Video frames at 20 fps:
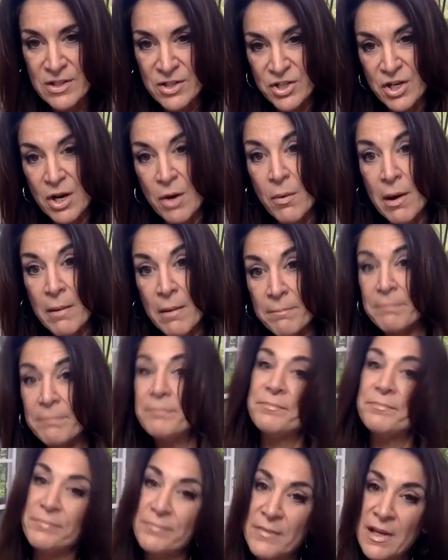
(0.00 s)
to show up?
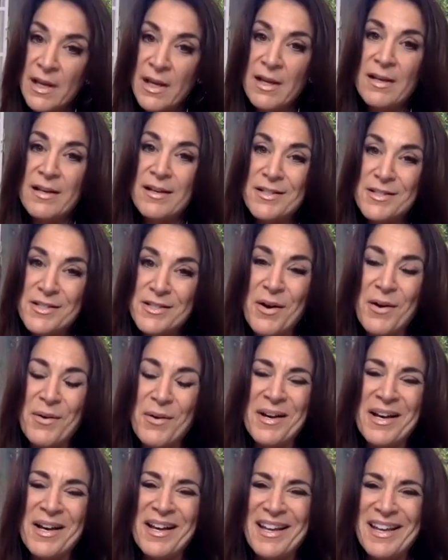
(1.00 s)

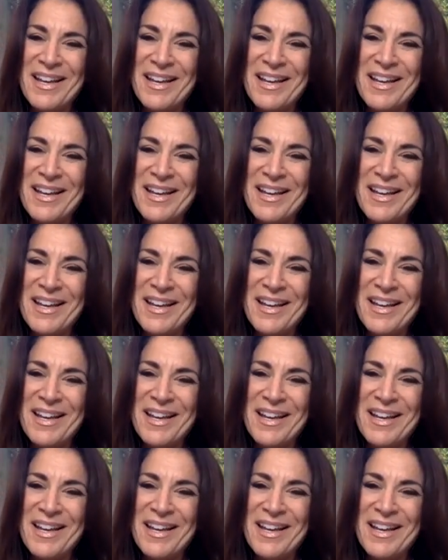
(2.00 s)
So,